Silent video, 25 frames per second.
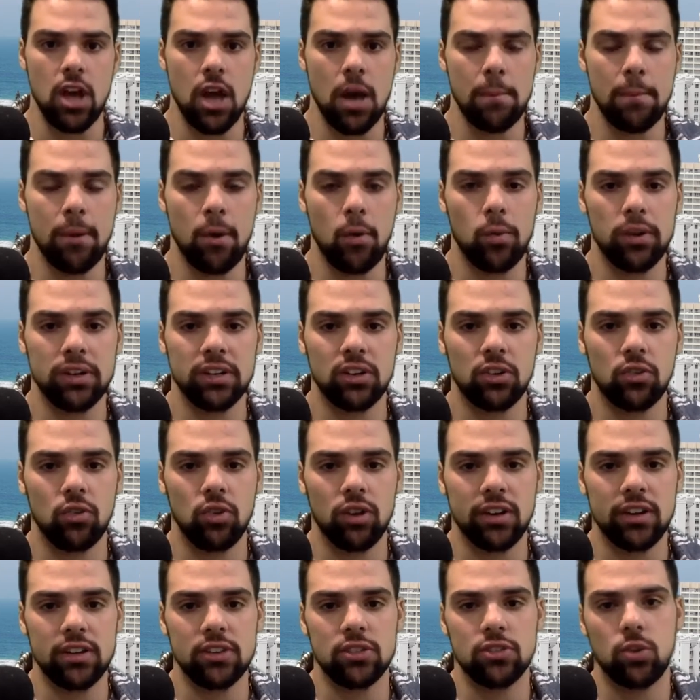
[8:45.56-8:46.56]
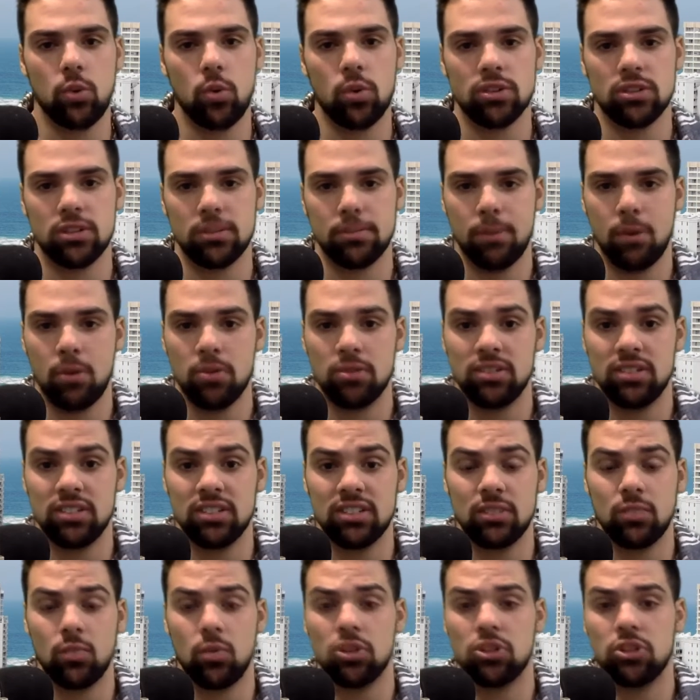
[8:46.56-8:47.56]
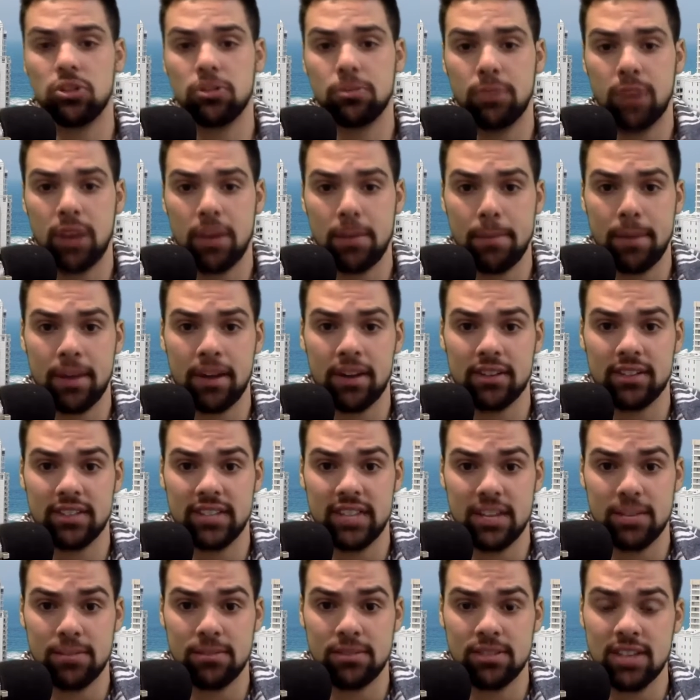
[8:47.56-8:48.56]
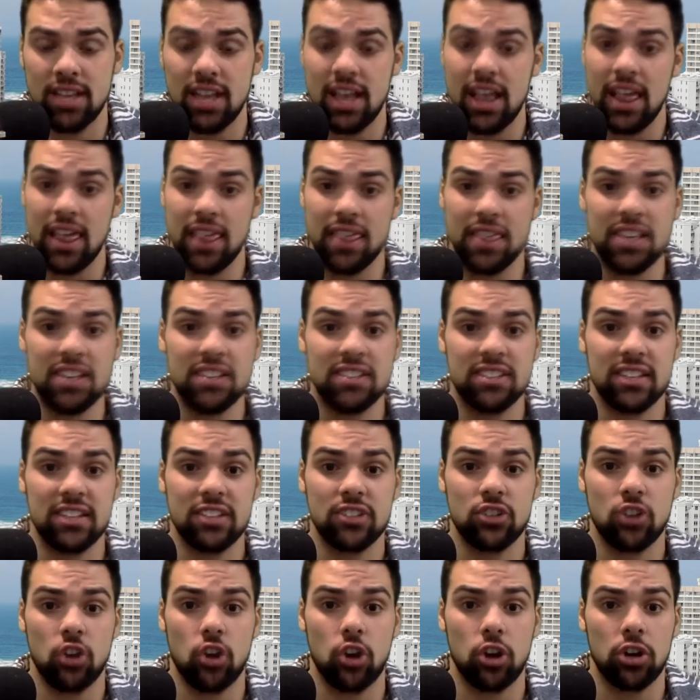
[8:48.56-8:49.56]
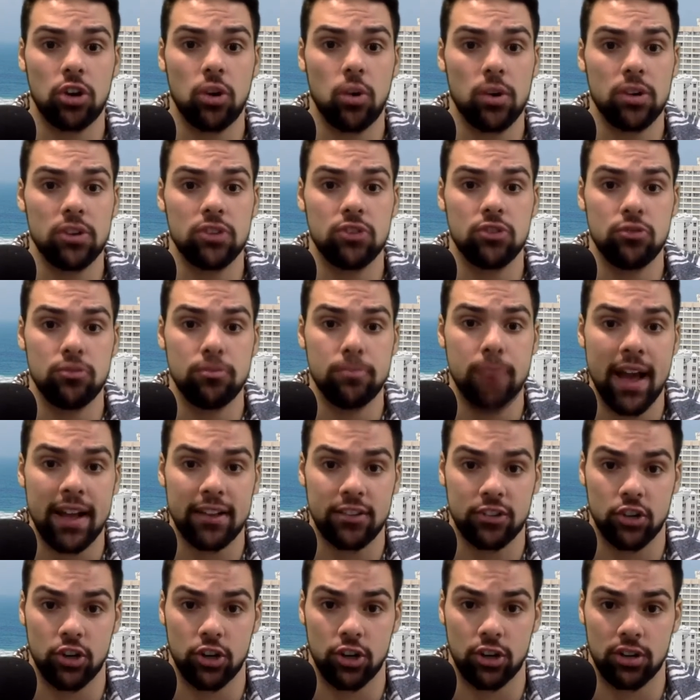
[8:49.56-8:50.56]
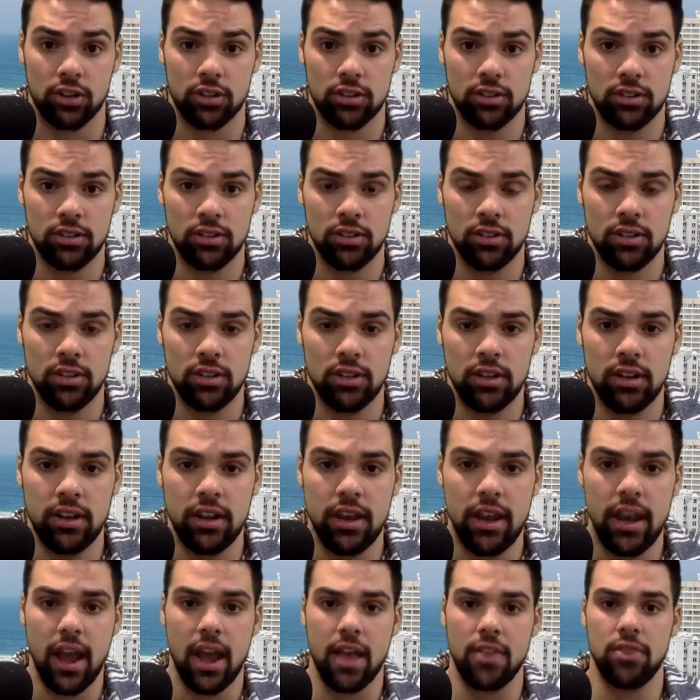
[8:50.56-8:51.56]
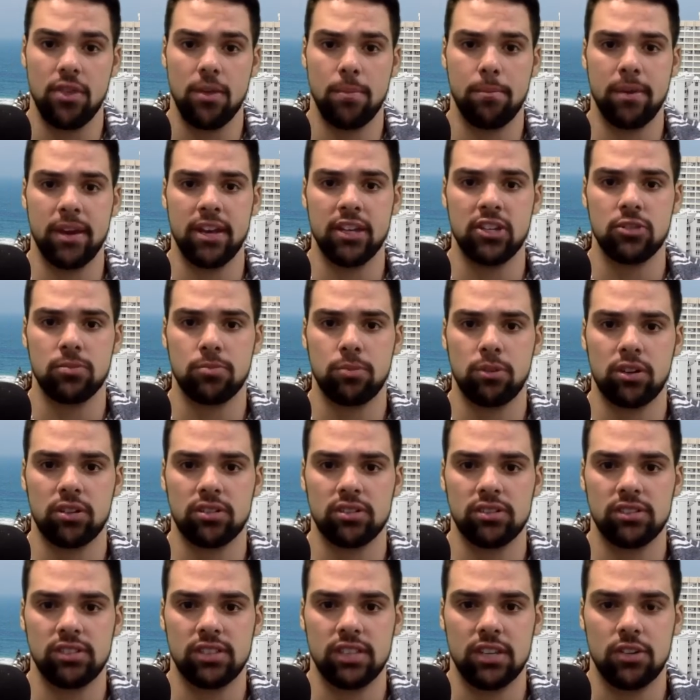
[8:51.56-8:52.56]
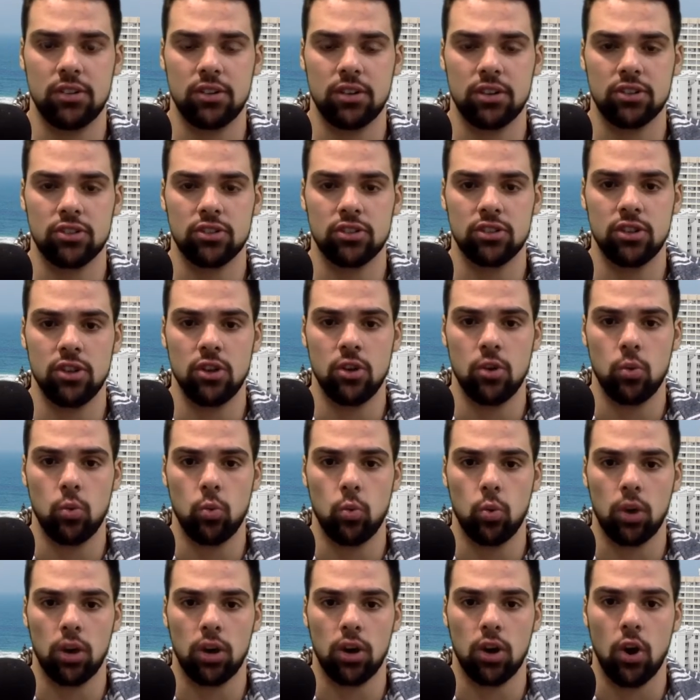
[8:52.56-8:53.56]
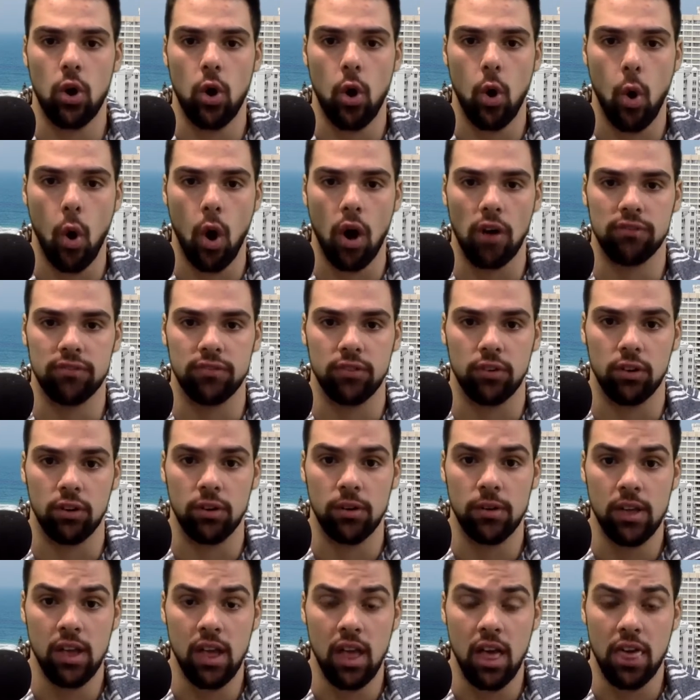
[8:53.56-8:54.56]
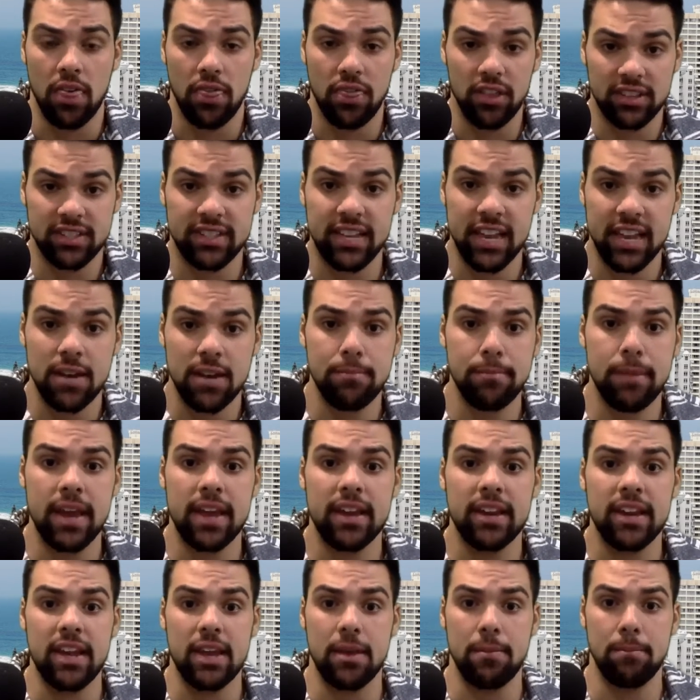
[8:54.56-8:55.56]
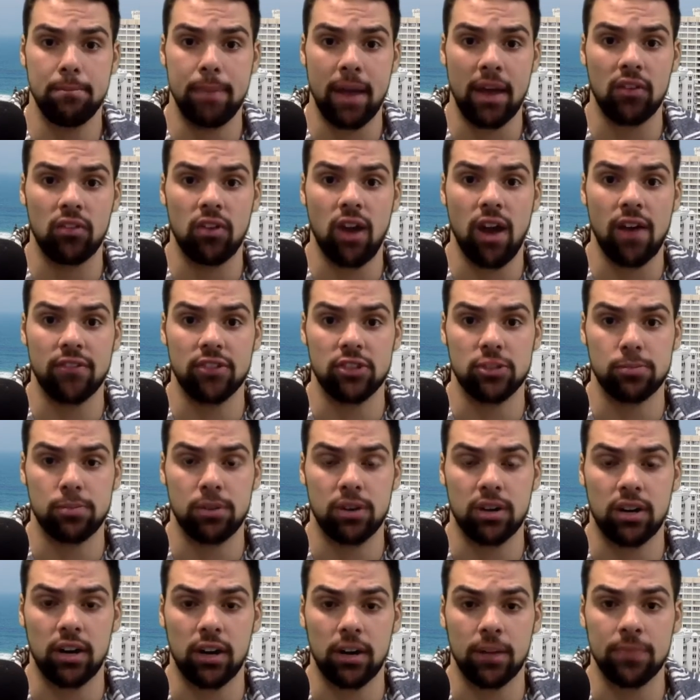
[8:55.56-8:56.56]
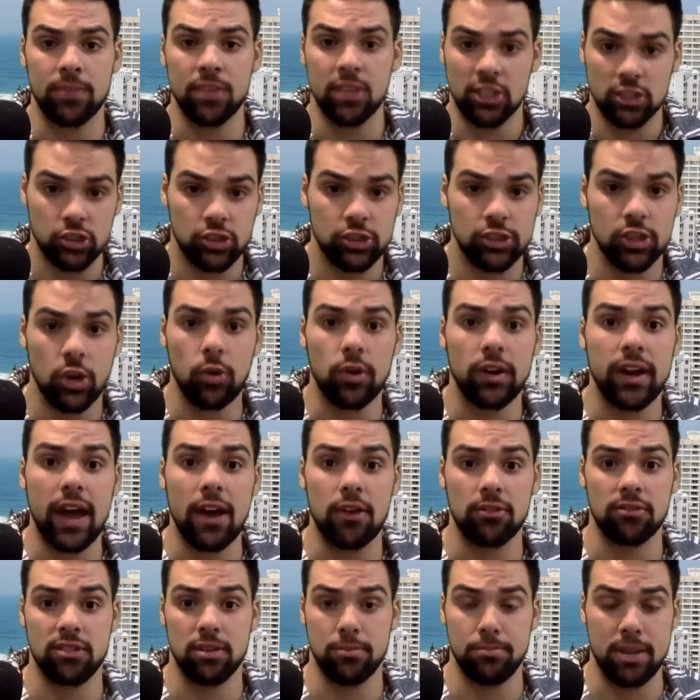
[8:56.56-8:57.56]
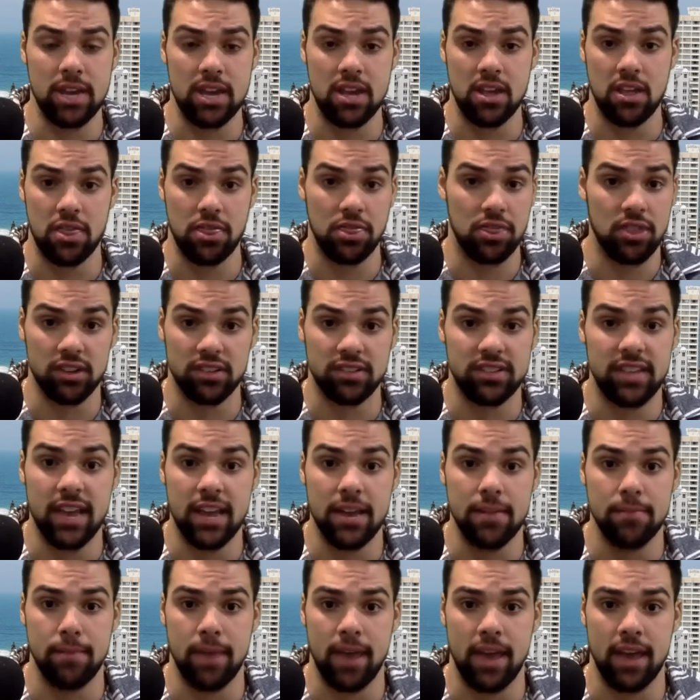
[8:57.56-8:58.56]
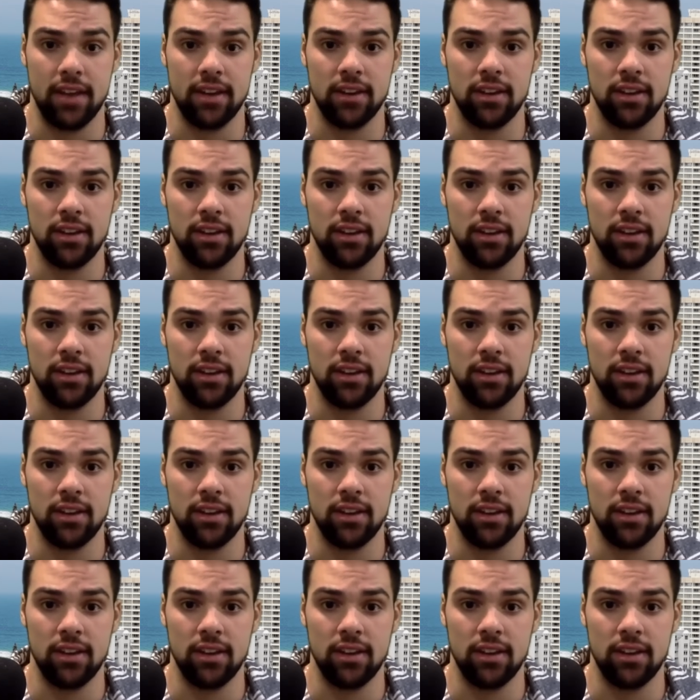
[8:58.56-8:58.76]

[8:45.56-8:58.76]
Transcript: But when you're looking towards the postseason, once you play better teams, these things are going to matter. And the Pittsburgh Steelers were awful. The Tin Man in Ben Roethlisberger showed out to be the Tin Man.